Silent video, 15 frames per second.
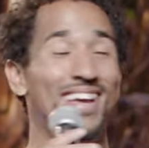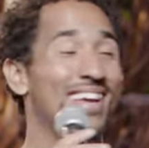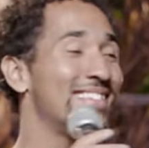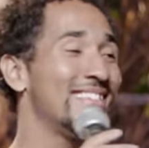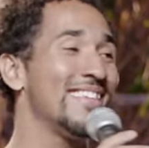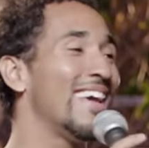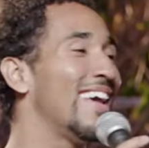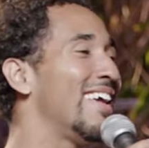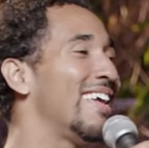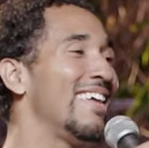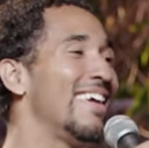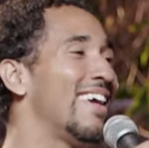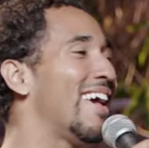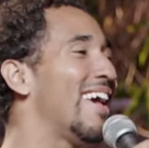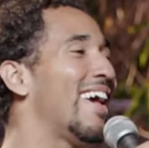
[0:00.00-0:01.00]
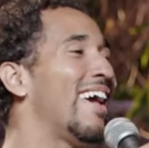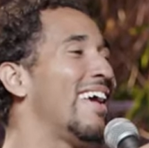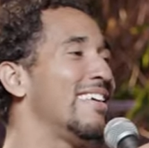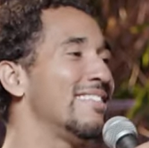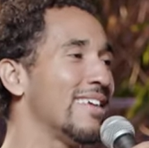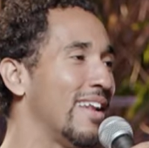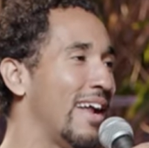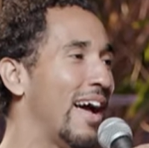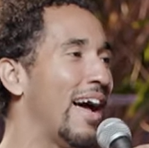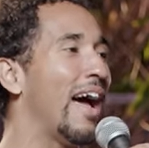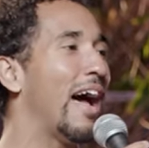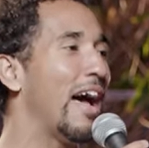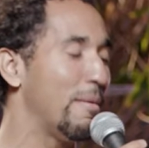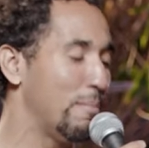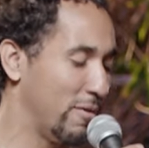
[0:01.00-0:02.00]
They said, yeah. He said, all
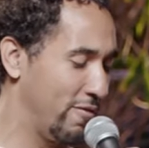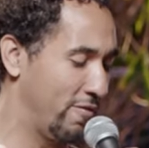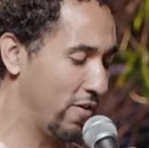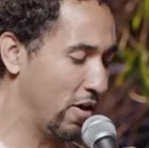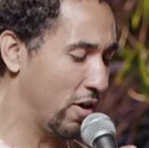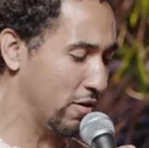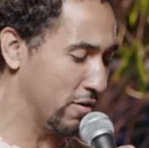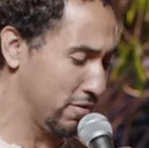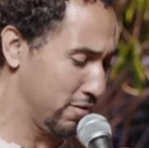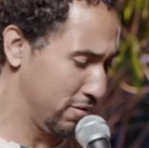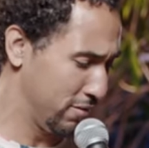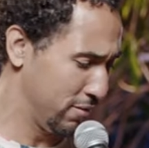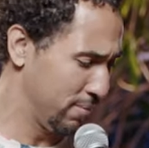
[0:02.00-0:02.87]
right, but first.